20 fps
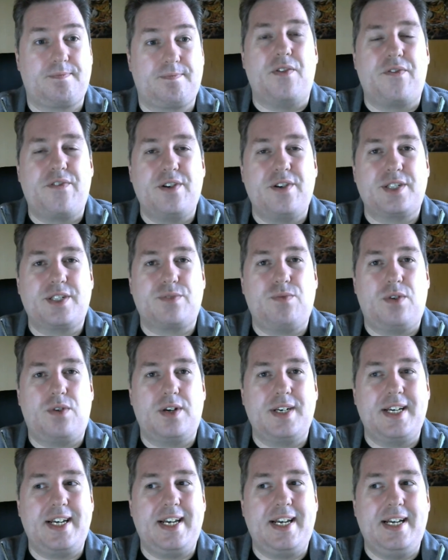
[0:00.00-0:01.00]
The first
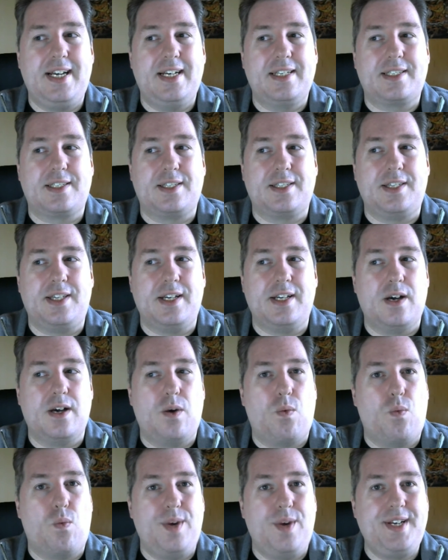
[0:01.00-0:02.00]
one is the
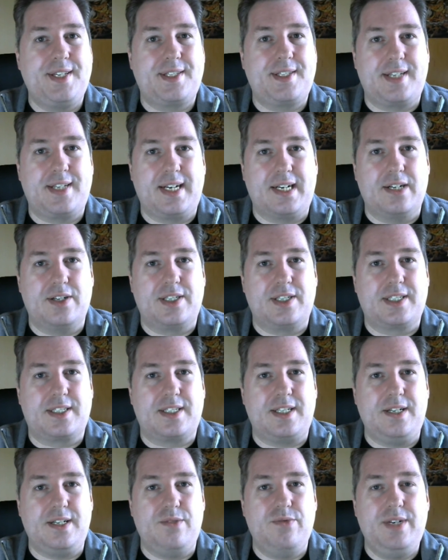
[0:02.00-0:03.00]
Windsinger
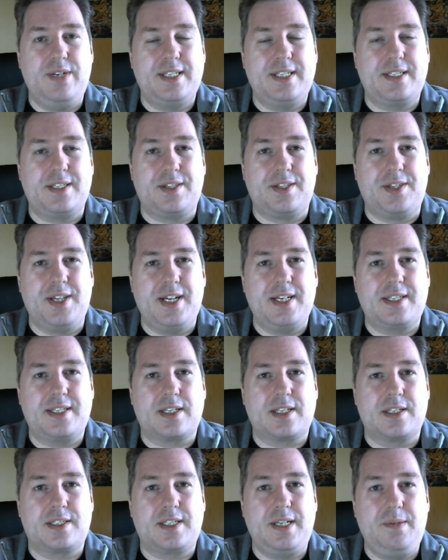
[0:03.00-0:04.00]
series.
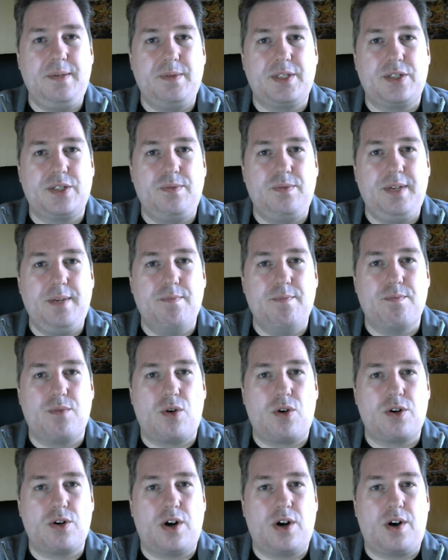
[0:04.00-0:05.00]
This seems to be
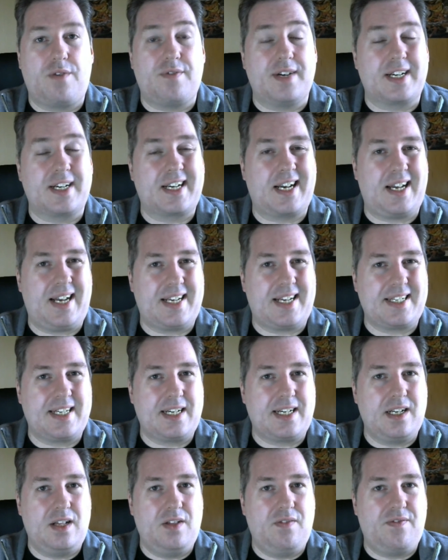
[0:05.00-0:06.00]
more of a
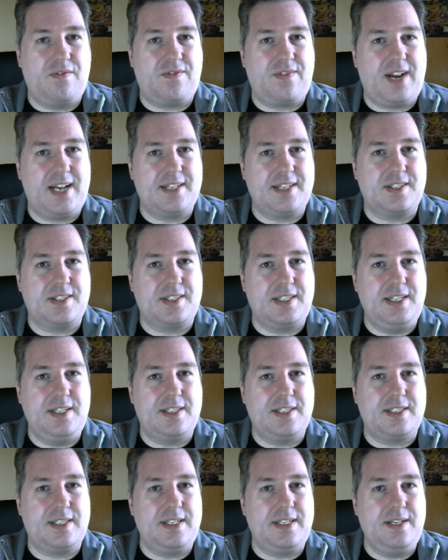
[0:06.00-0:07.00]
classical
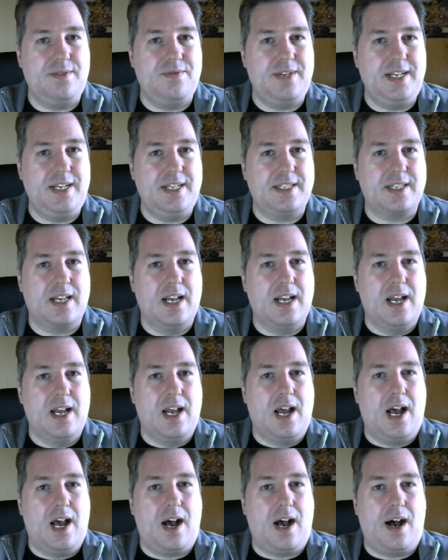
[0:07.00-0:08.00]
fantasy series
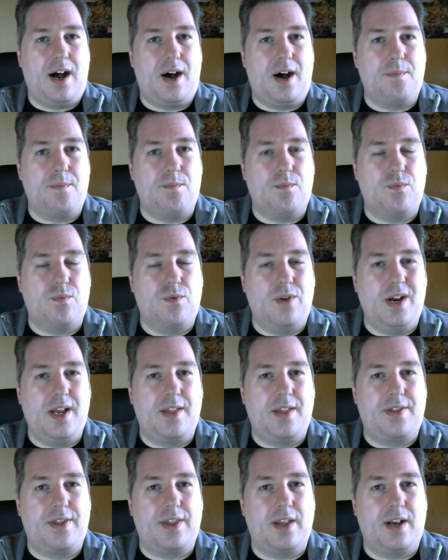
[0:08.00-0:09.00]

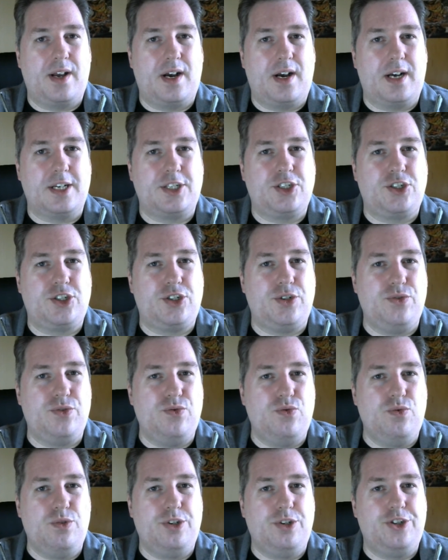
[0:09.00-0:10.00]
with
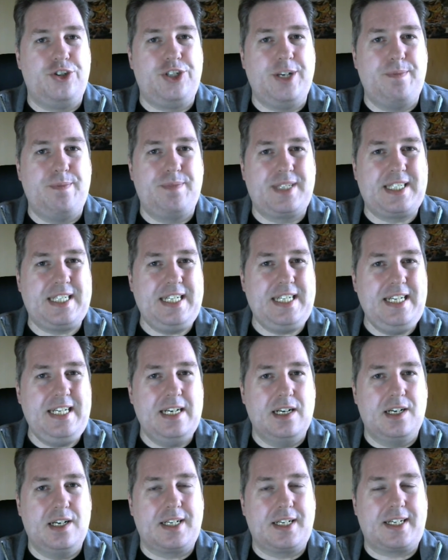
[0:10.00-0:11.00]
two
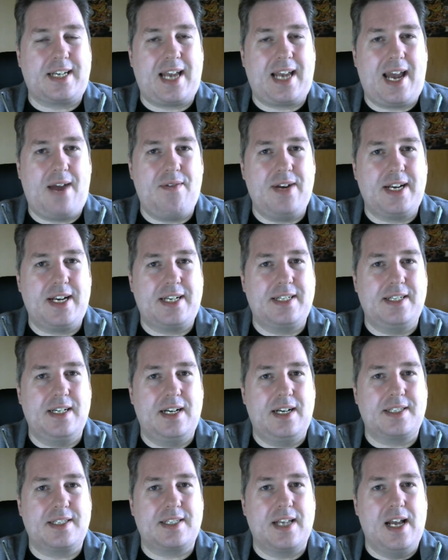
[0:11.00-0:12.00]
gypsy
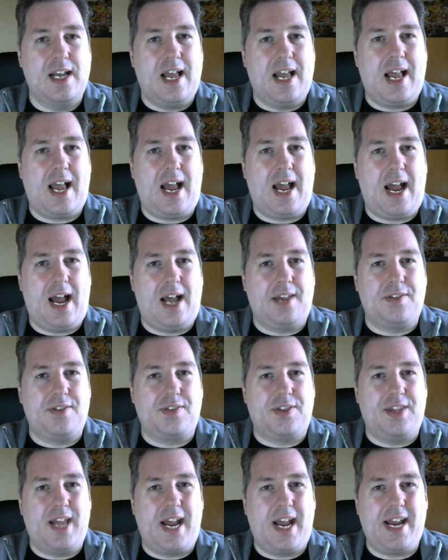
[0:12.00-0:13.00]
characters.
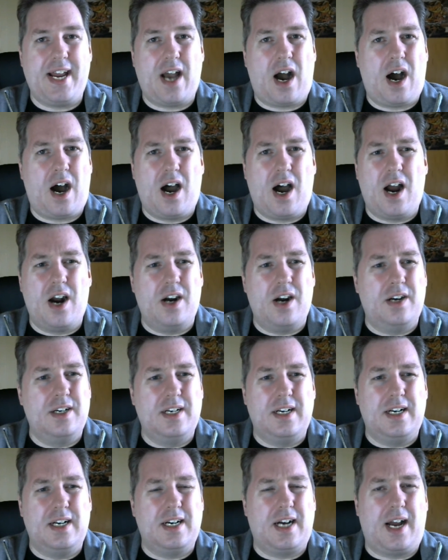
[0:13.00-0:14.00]
And they are,
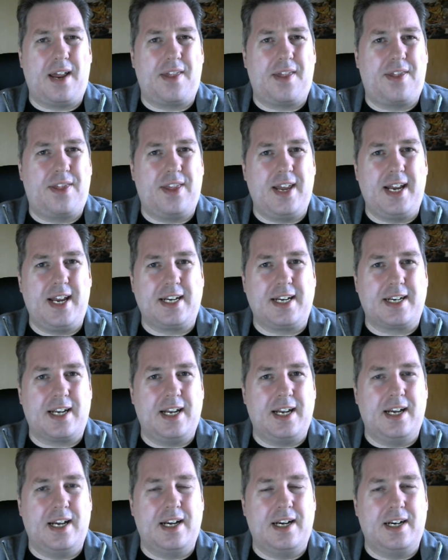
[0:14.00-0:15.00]
I think,